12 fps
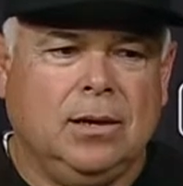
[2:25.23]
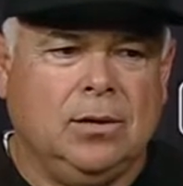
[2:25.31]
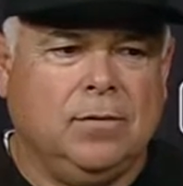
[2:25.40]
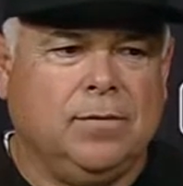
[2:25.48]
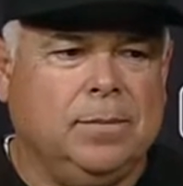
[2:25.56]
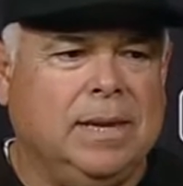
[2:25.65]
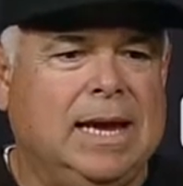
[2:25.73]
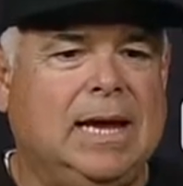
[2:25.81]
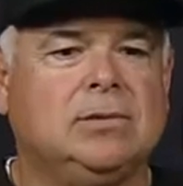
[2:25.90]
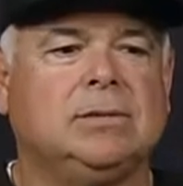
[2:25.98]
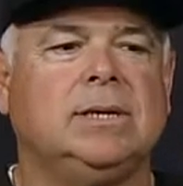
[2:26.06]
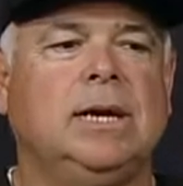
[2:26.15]
you know, from the
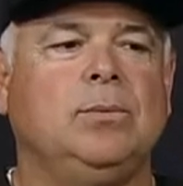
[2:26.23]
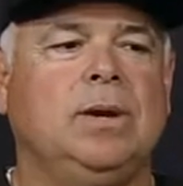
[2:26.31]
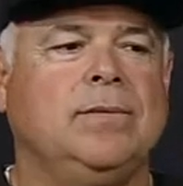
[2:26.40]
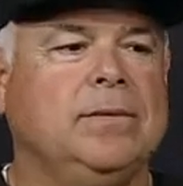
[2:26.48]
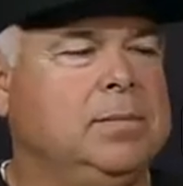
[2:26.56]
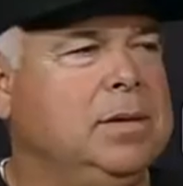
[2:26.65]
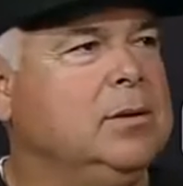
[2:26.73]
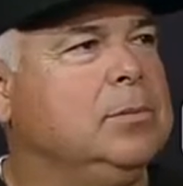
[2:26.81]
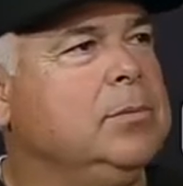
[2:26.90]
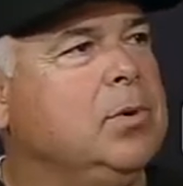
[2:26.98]
outside, we have to be a little